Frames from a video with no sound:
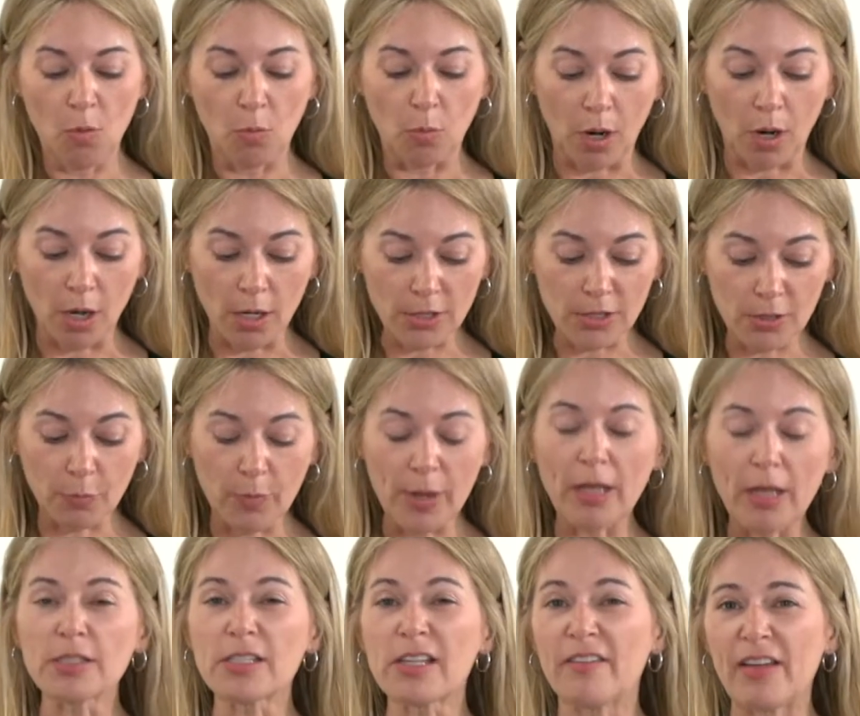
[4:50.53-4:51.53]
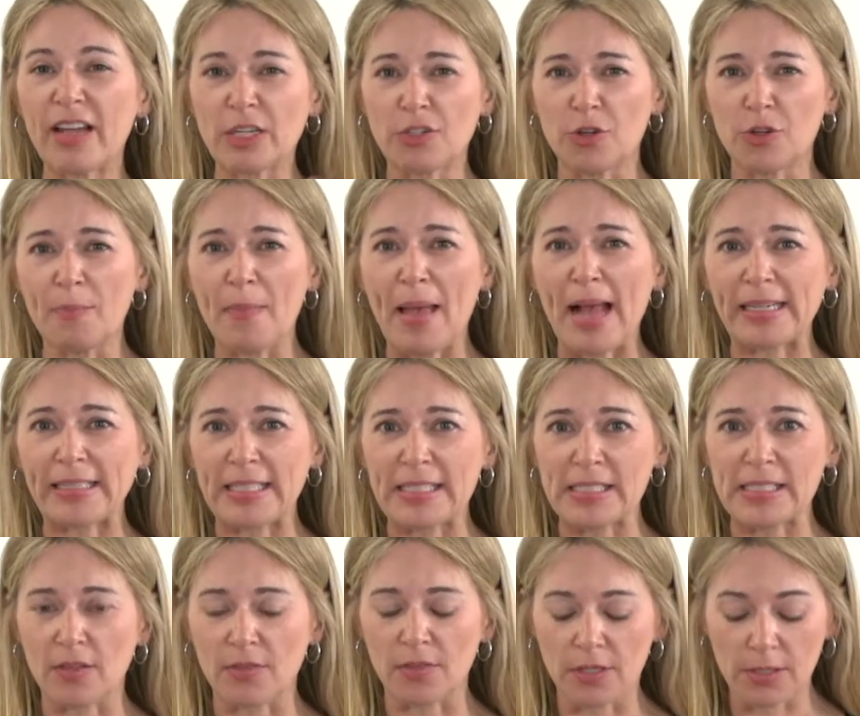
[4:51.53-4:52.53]
We're also we also have extra
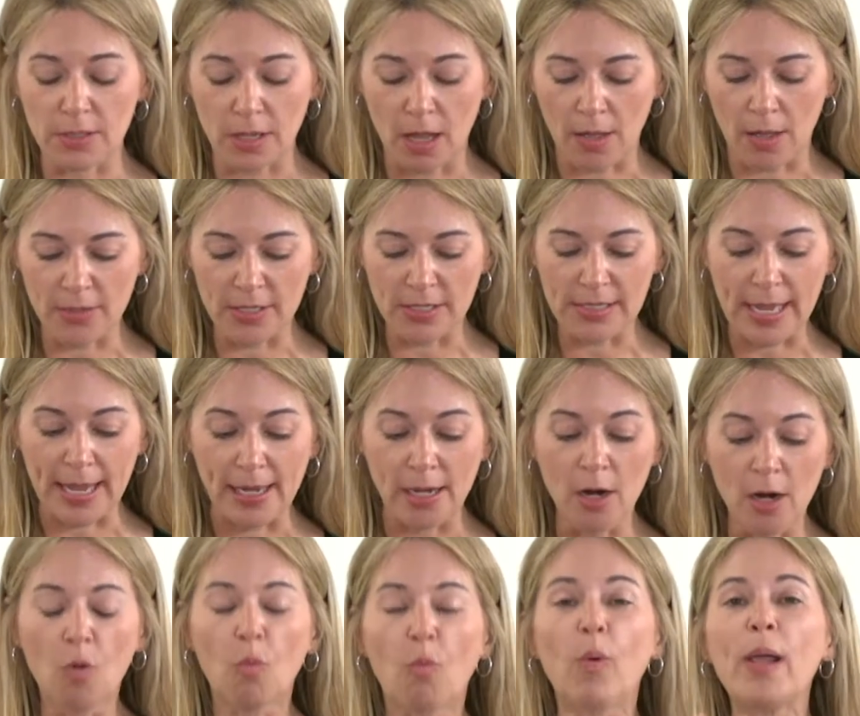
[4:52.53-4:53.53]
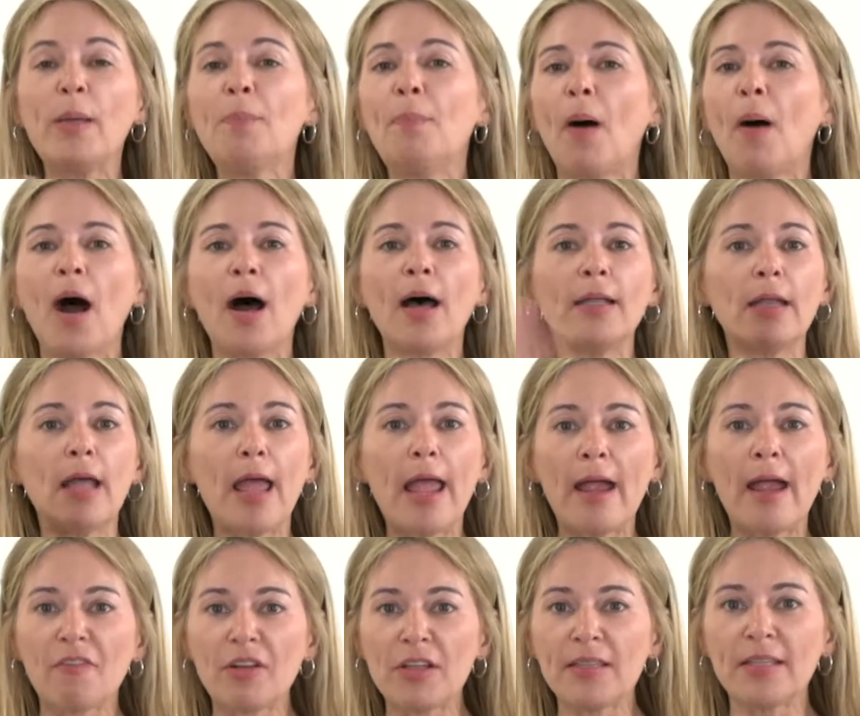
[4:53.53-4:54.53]
magnets on this on the site. We bought
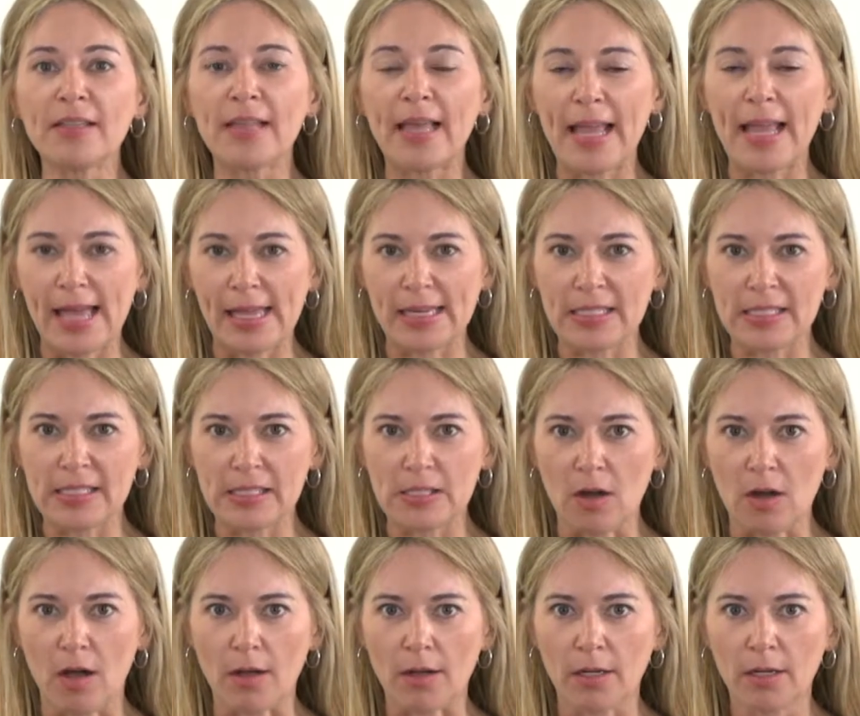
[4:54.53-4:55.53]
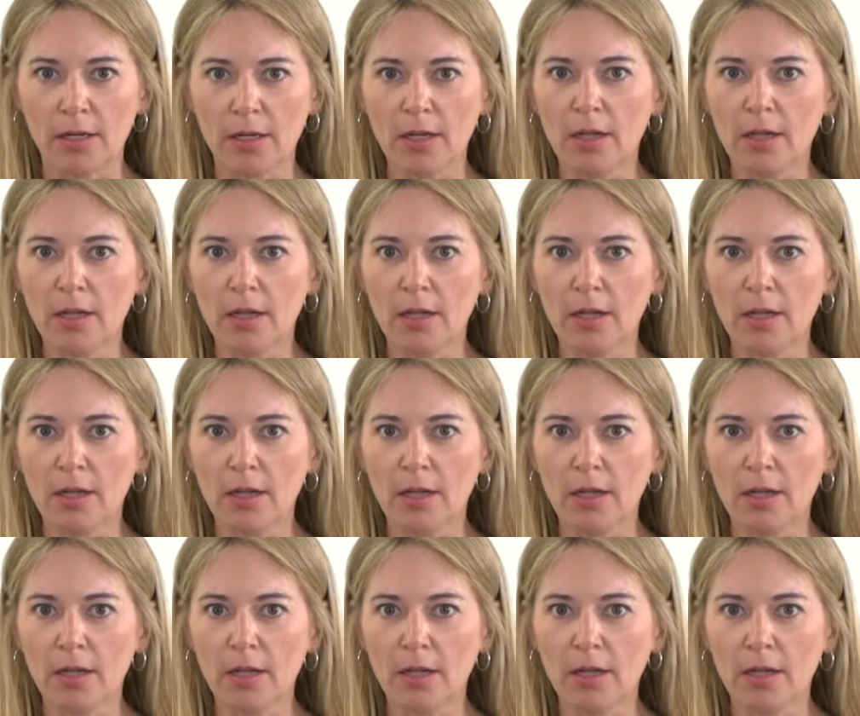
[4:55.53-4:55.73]
everything they had in stock.